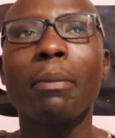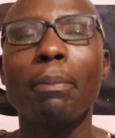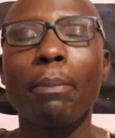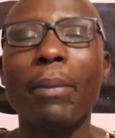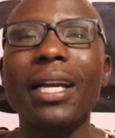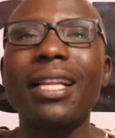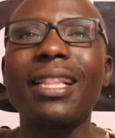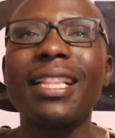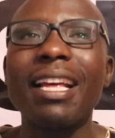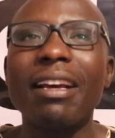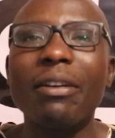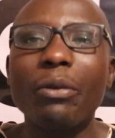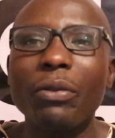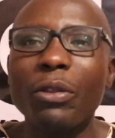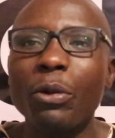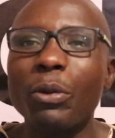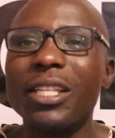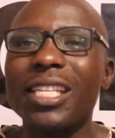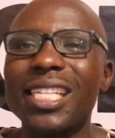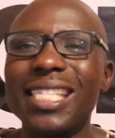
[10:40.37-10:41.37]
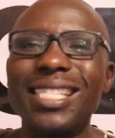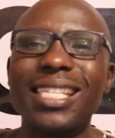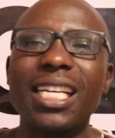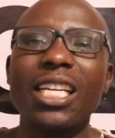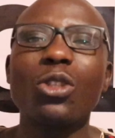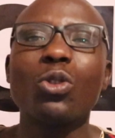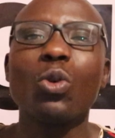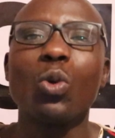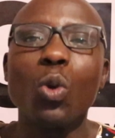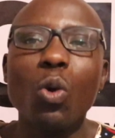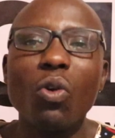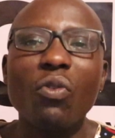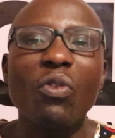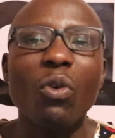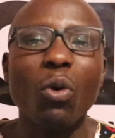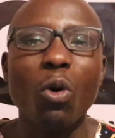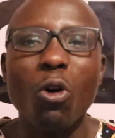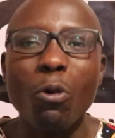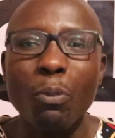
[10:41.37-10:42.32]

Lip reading: But they were just trying to look for